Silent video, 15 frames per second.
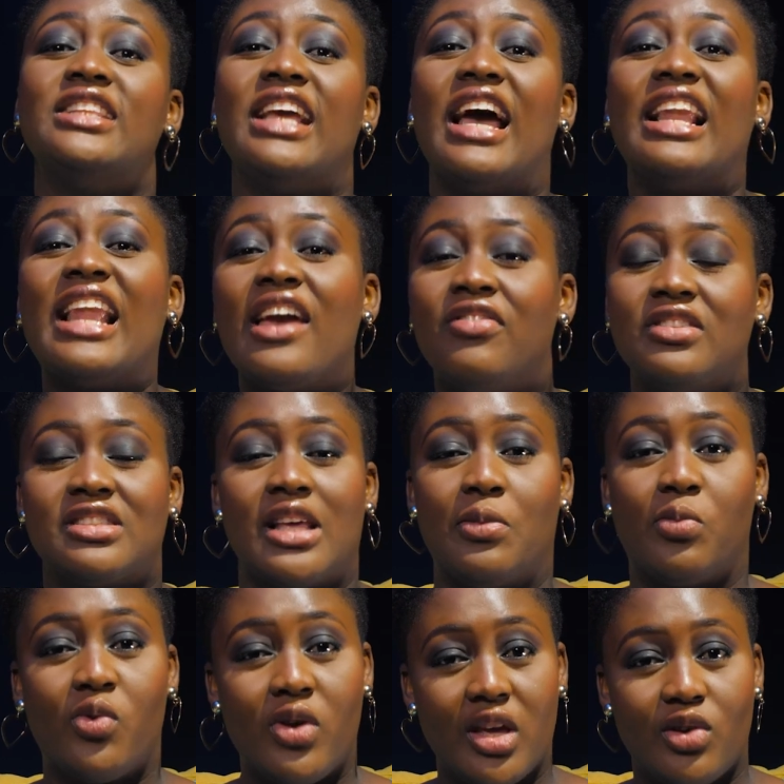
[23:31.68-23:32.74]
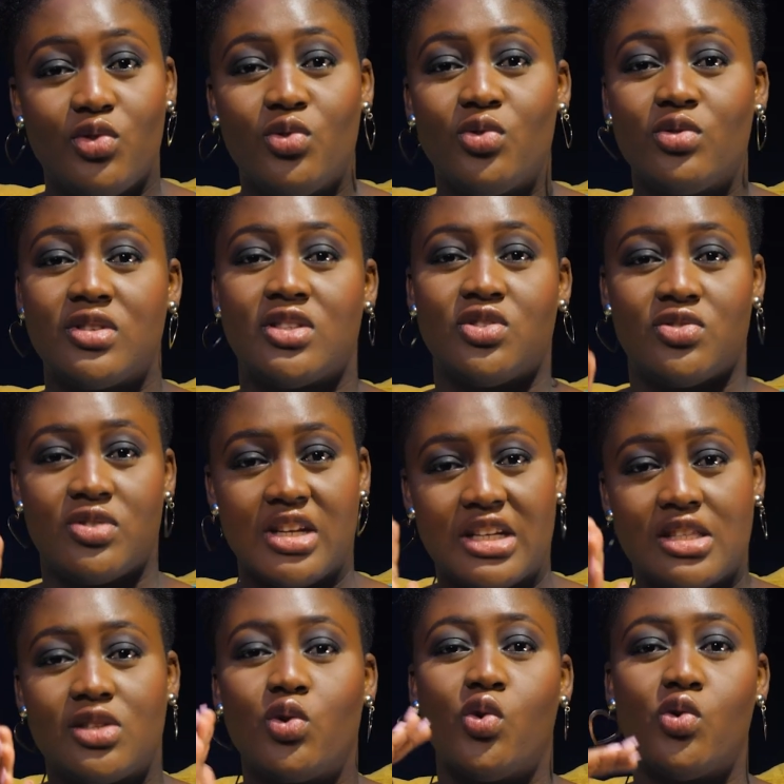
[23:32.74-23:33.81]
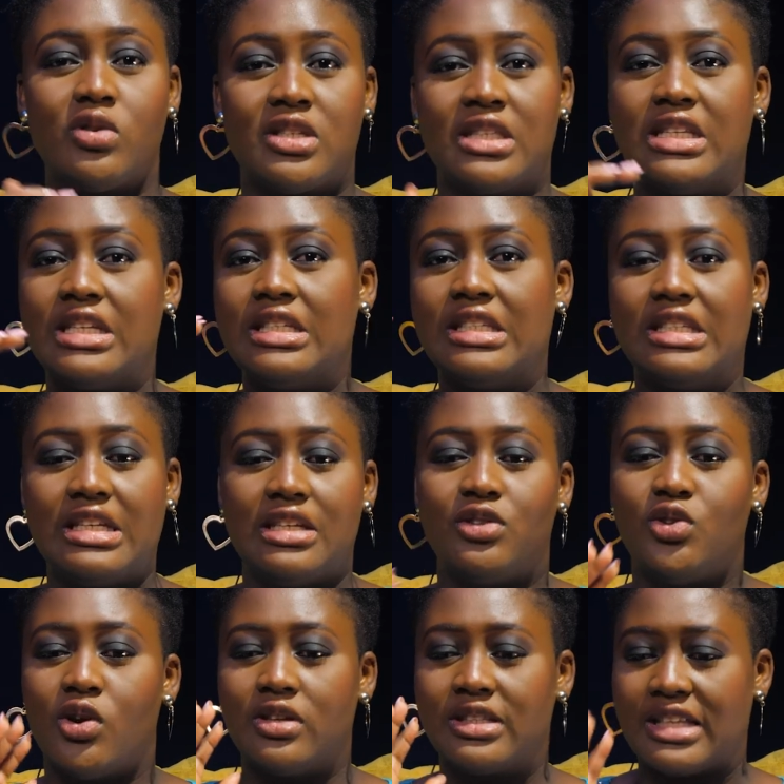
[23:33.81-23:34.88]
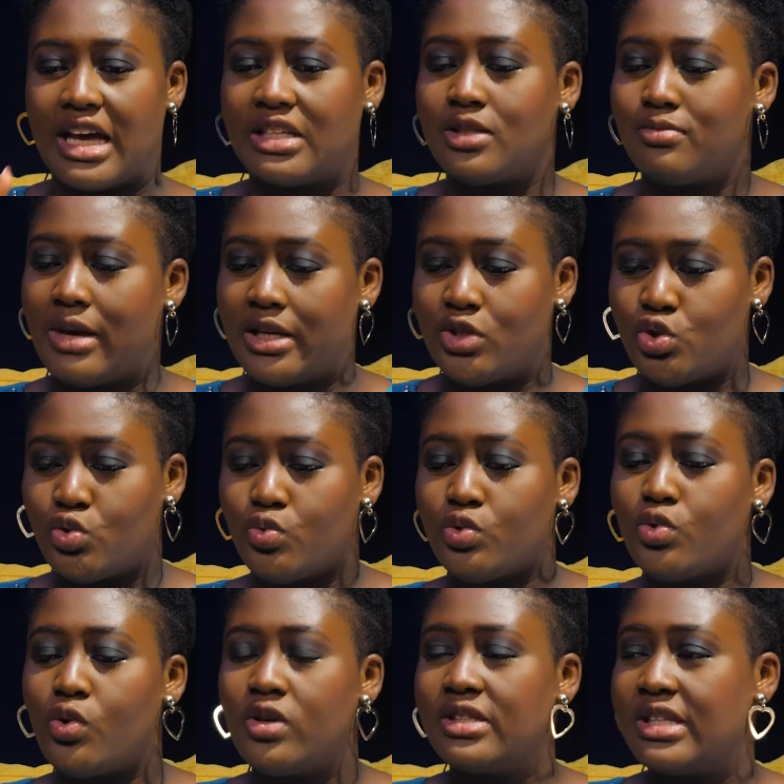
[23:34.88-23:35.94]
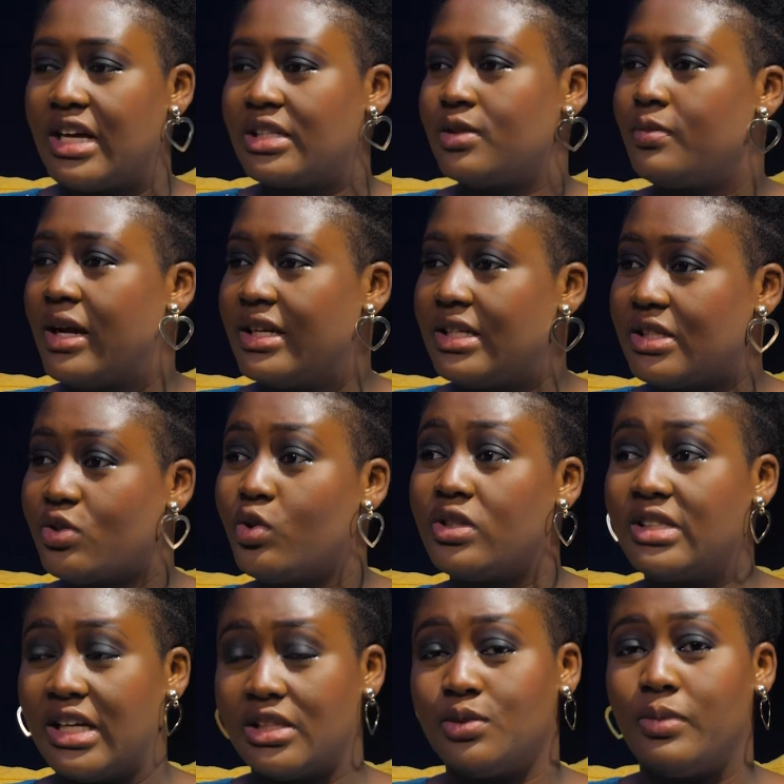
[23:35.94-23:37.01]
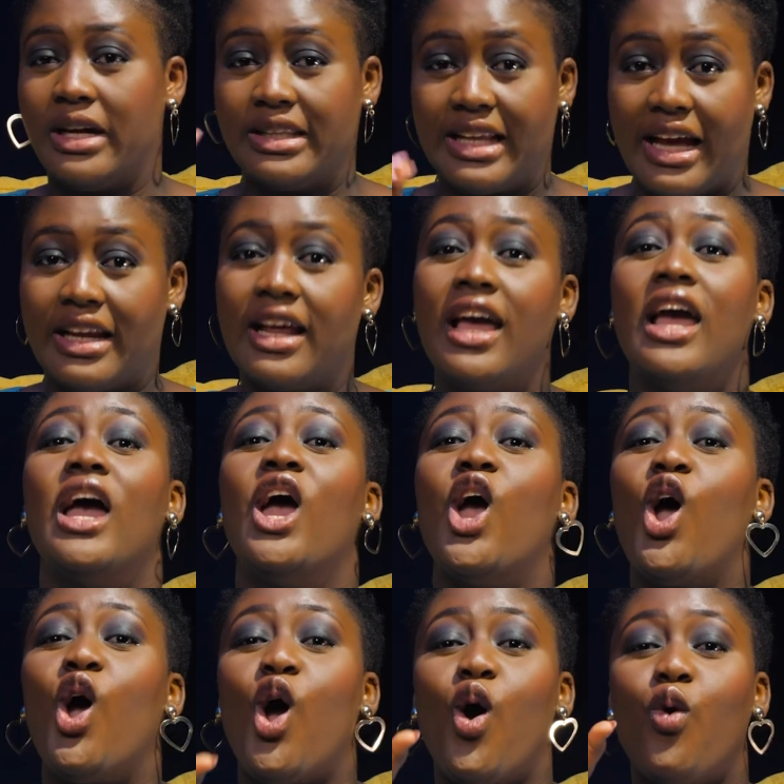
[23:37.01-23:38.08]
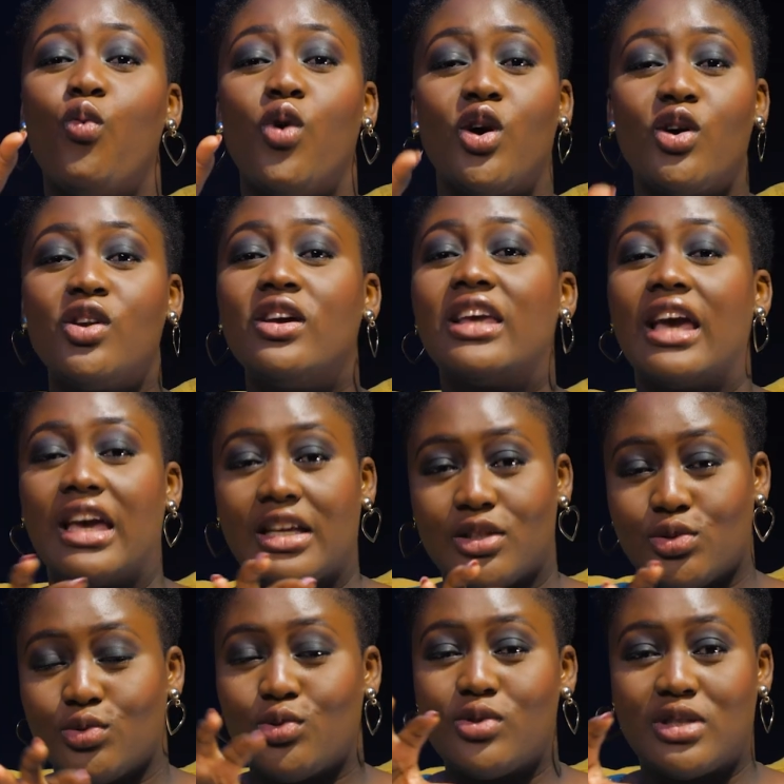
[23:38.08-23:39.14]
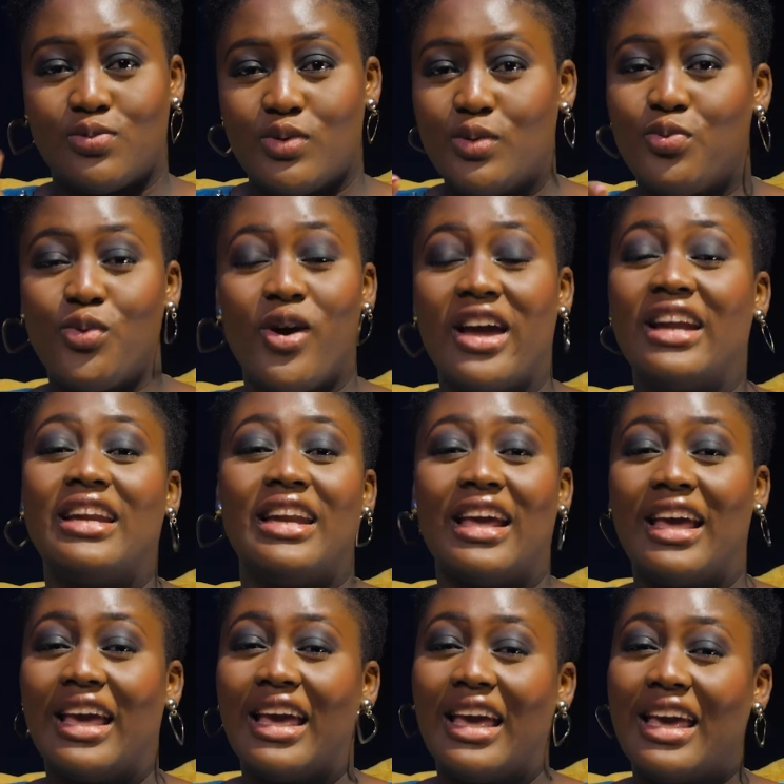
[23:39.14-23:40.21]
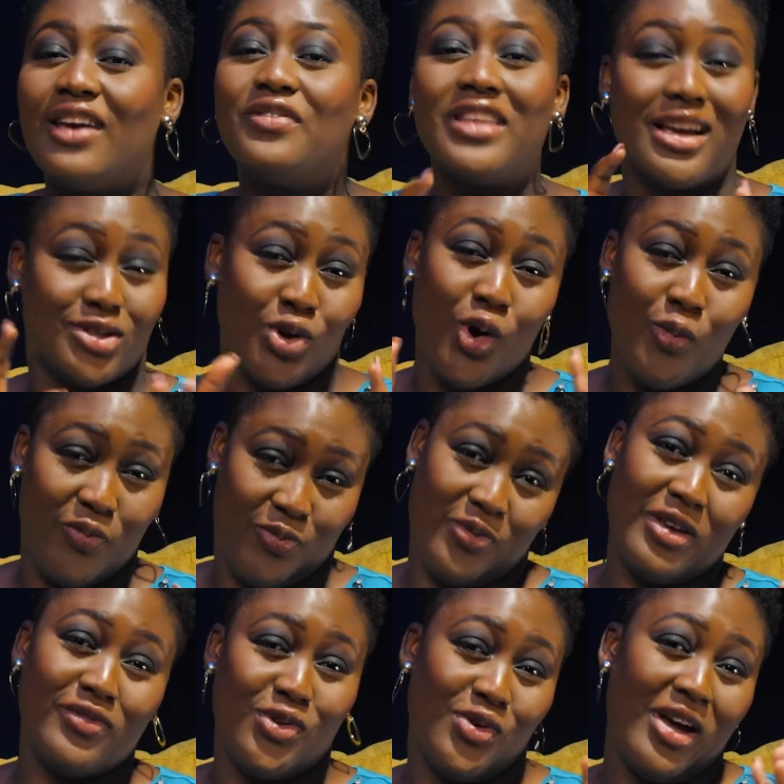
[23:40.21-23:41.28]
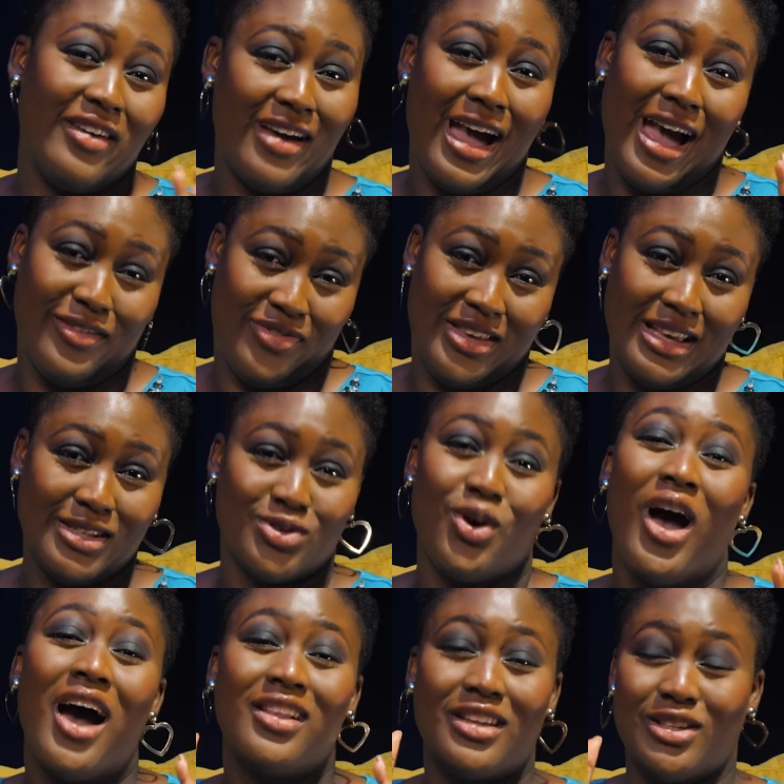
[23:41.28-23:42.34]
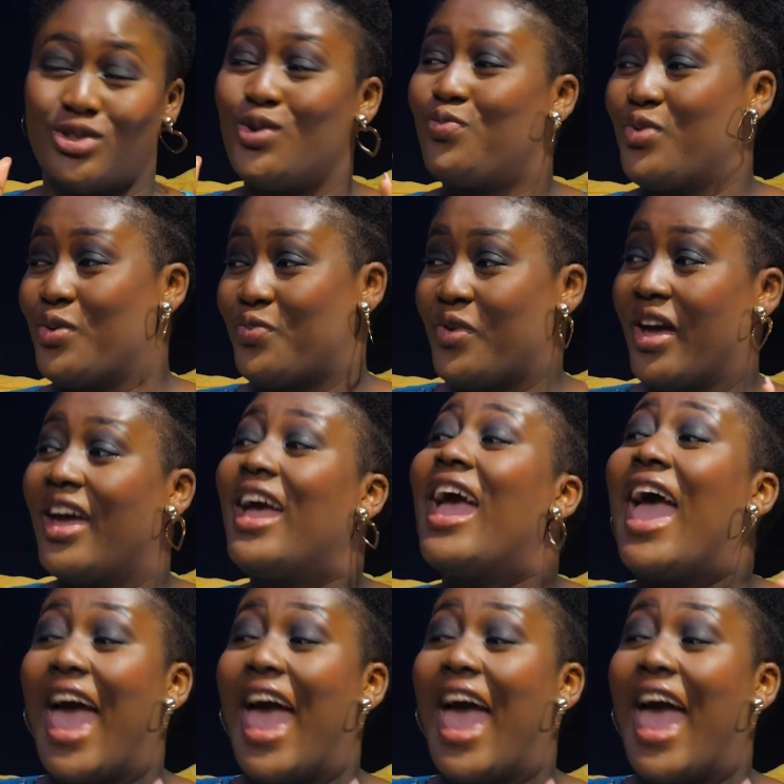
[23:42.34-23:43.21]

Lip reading: their life is some way, you know, strict, OCD, don't touch my shoe, don't touch my this, don't touch my that. We're going to get into those people and if there's hope, if they will ever have kids, or how they should prepare.